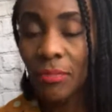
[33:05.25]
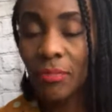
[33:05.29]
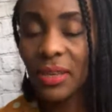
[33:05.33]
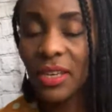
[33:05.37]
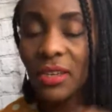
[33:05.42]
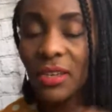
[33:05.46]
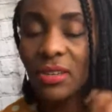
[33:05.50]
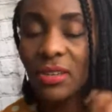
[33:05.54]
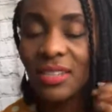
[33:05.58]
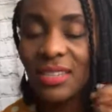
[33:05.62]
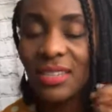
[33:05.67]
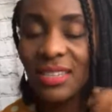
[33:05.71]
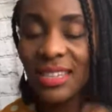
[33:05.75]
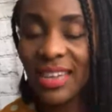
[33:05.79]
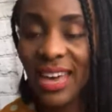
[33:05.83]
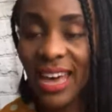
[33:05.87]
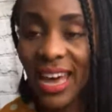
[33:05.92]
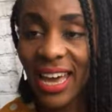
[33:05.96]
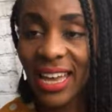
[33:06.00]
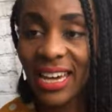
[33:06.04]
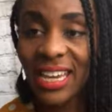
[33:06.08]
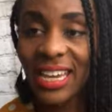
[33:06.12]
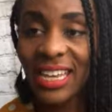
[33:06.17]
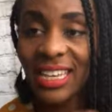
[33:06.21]
because
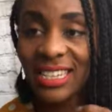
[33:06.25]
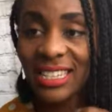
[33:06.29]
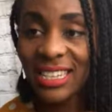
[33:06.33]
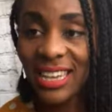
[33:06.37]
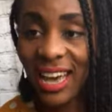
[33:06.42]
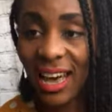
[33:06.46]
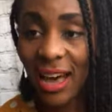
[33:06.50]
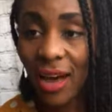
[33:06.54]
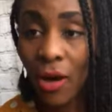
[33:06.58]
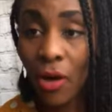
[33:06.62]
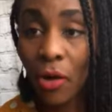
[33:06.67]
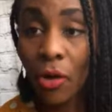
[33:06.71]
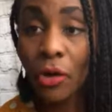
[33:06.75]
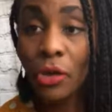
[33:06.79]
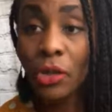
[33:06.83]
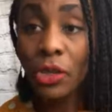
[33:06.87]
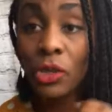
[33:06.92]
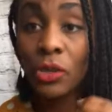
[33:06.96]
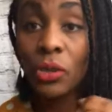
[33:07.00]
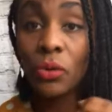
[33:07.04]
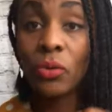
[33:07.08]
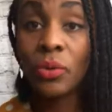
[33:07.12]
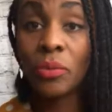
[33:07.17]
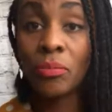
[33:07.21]
that is how
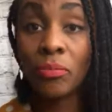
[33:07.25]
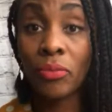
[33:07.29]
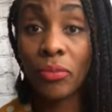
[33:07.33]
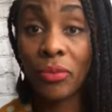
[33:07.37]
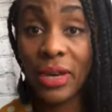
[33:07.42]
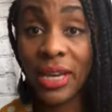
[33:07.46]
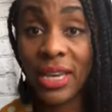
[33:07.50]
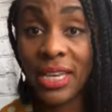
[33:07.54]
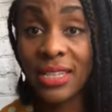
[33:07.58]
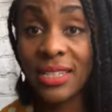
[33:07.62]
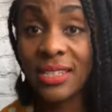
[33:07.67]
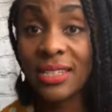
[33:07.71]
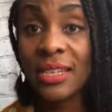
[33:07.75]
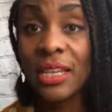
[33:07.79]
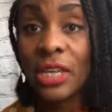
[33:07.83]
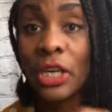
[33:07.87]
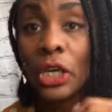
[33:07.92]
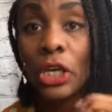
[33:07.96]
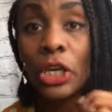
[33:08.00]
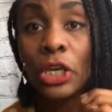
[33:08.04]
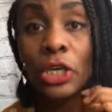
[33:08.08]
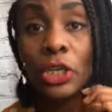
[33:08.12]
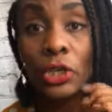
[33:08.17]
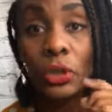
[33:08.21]
you embrace
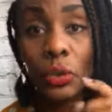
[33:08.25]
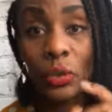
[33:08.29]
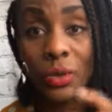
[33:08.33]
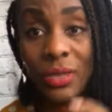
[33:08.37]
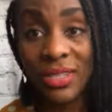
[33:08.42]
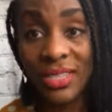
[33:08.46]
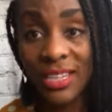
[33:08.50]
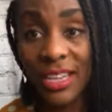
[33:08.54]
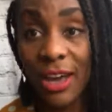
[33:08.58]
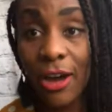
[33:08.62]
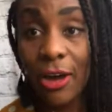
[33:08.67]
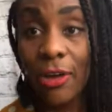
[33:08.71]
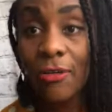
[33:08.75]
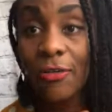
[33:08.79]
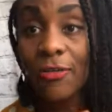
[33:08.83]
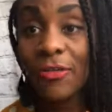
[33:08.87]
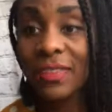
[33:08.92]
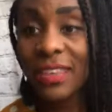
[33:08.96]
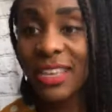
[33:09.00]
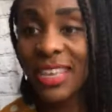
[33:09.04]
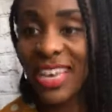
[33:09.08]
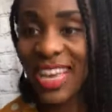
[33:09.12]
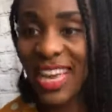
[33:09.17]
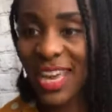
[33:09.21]
your
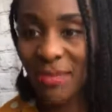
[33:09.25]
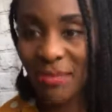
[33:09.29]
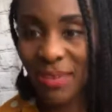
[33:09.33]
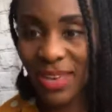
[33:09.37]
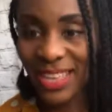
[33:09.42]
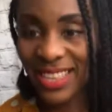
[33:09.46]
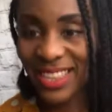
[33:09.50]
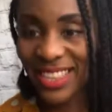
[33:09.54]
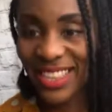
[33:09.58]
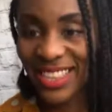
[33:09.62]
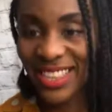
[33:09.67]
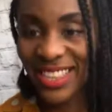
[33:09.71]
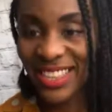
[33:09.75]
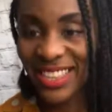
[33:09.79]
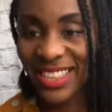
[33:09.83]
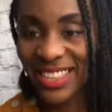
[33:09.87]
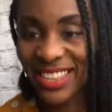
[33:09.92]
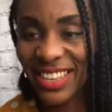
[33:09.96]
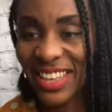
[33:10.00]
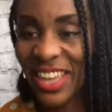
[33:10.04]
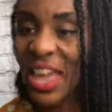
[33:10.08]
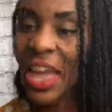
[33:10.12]
self image.